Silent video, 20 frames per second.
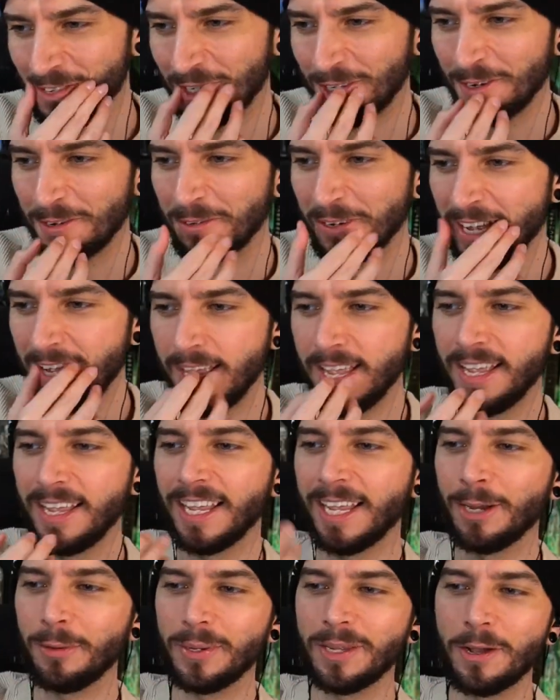so
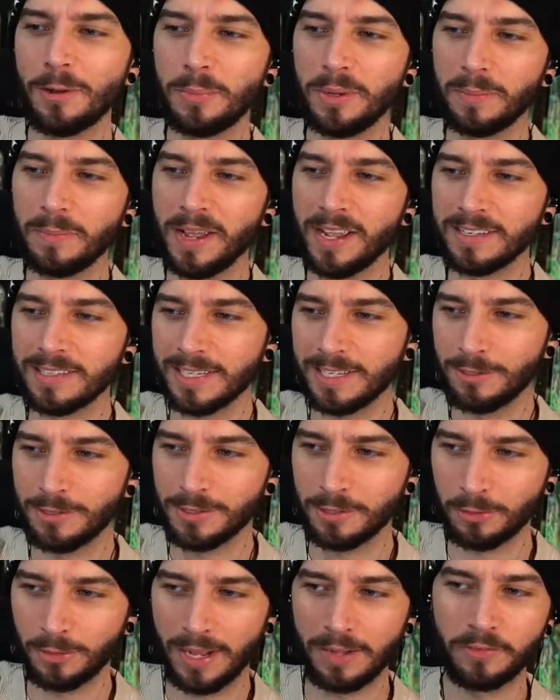here we go, Big Macs.
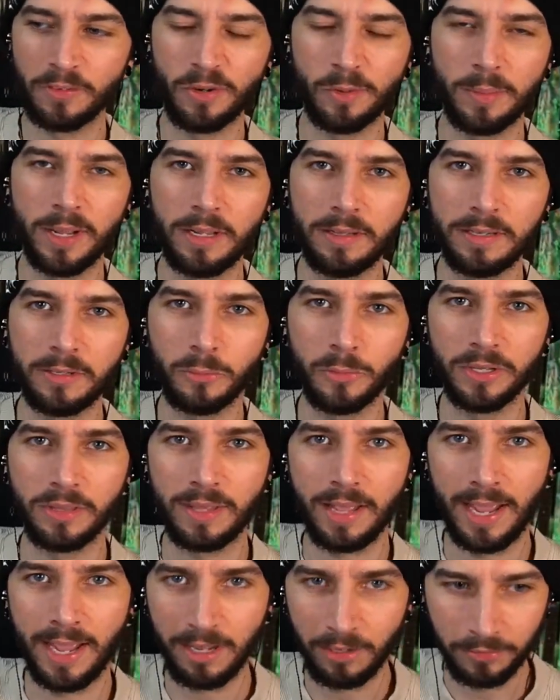Here's a Crowd Rebellion with
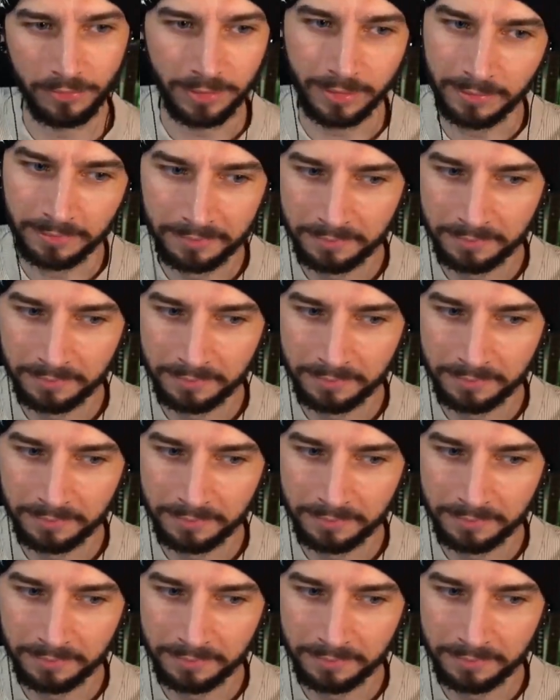Alva.